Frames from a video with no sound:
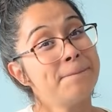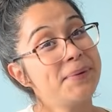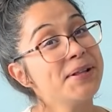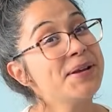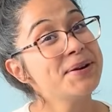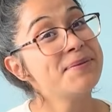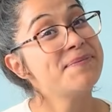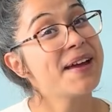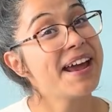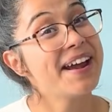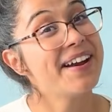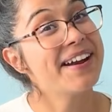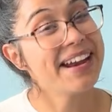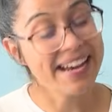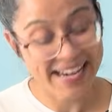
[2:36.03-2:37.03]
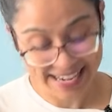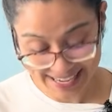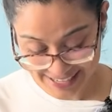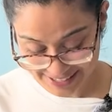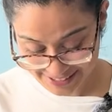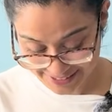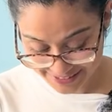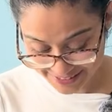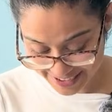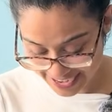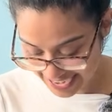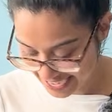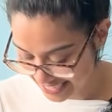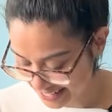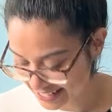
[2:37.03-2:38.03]
Blueberry.
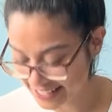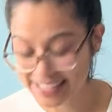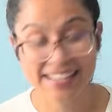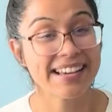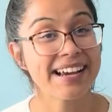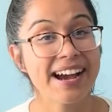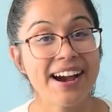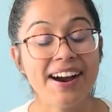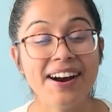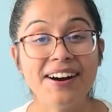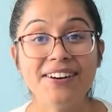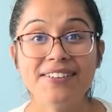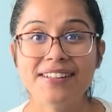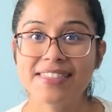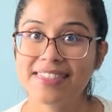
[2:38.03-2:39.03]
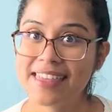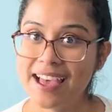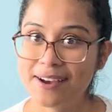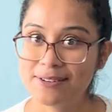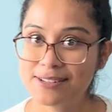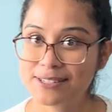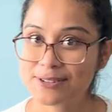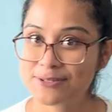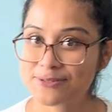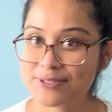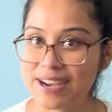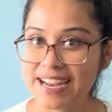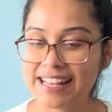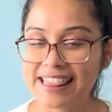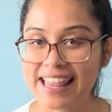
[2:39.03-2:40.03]
Great to go. That was a
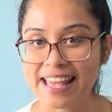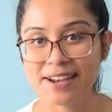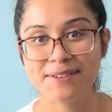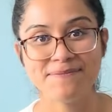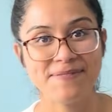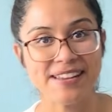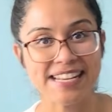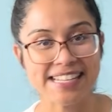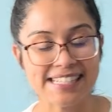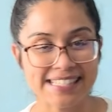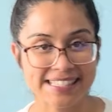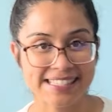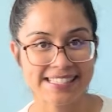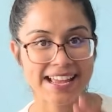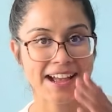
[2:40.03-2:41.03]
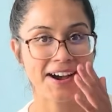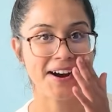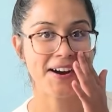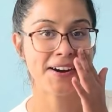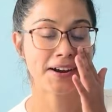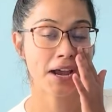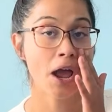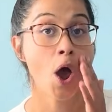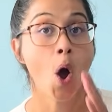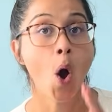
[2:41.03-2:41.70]
great letter B song.